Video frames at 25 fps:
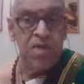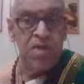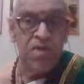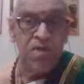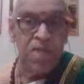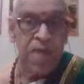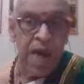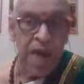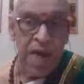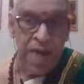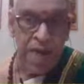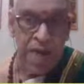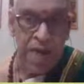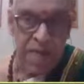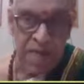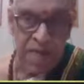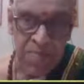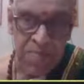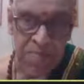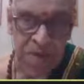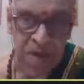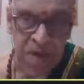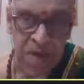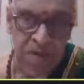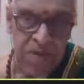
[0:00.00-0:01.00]
with anger,
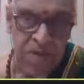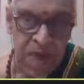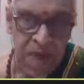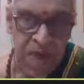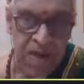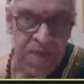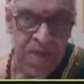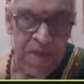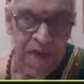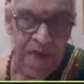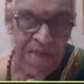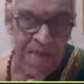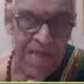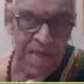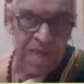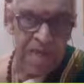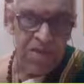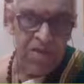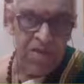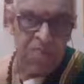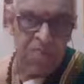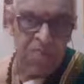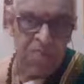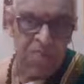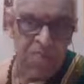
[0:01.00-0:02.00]
because they are the ashes
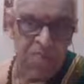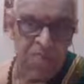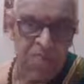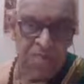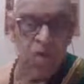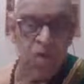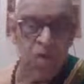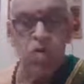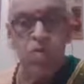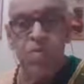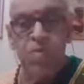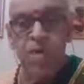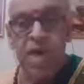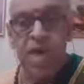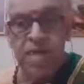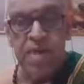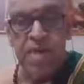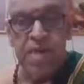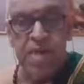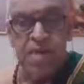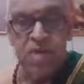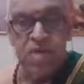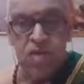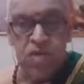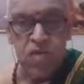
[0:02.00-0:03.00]
of Manmata, whom he had
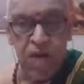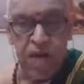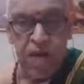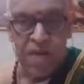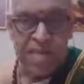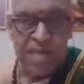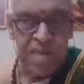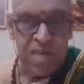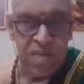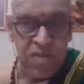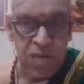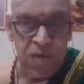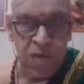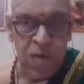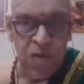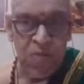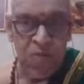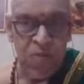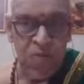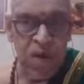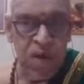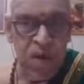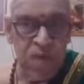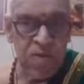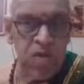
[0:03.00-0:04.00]
reduced to ashes. No?
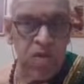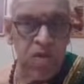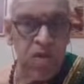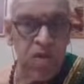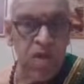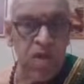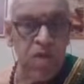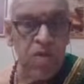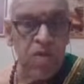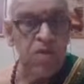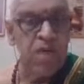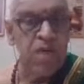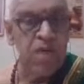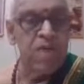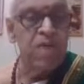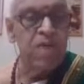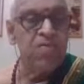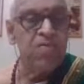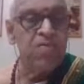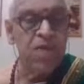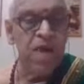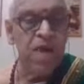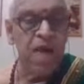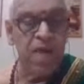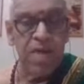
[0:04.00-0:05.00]
So he looked at it
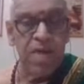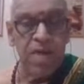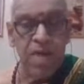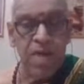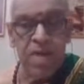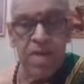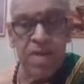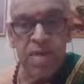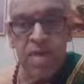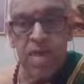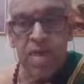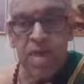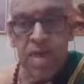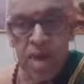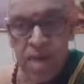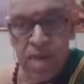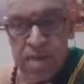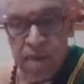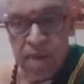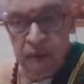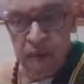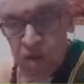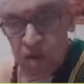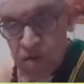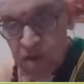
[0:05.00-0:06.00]
with anger, and
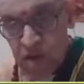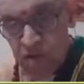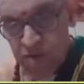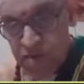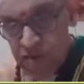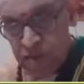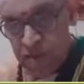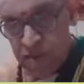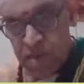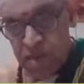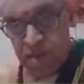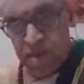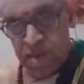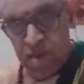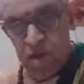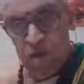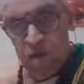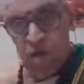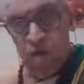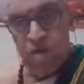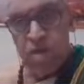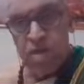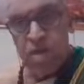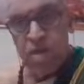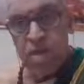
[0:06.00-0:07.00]
out of that
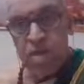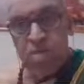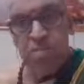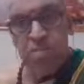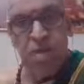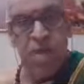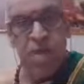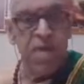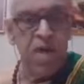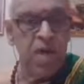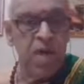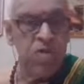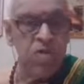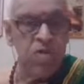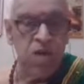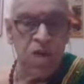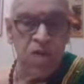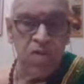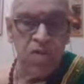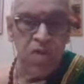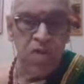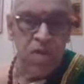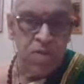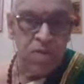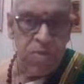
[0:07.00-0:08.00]
look, Bhandasura
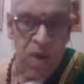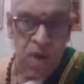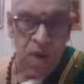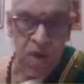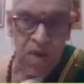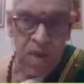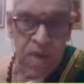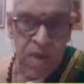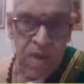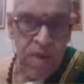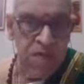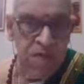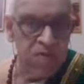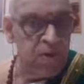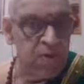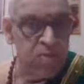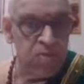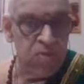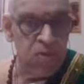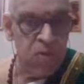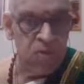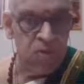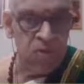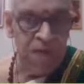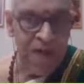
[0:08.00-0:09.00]
was born from
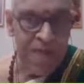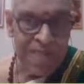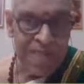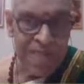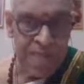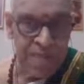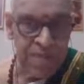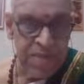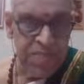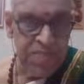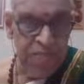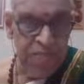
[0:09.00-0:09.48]
those ashes.